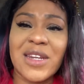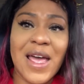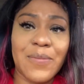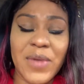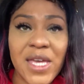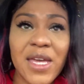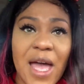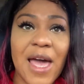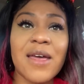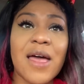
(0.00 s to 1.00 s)
Not me.
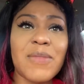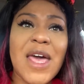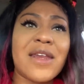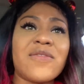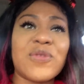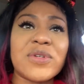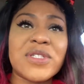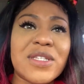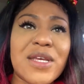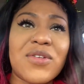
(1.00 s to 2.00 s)
I, am not even gonna
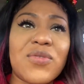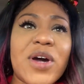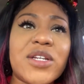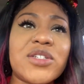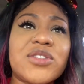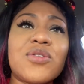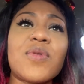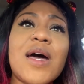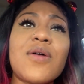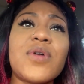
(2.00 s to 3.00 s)
sit down and watch it. So
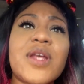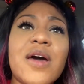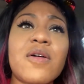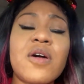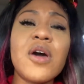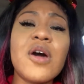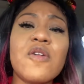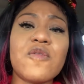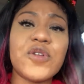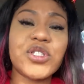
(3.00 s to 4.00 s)
why would I
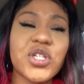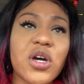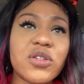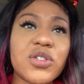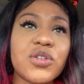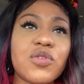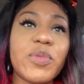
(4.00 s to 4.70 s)
force y'all to?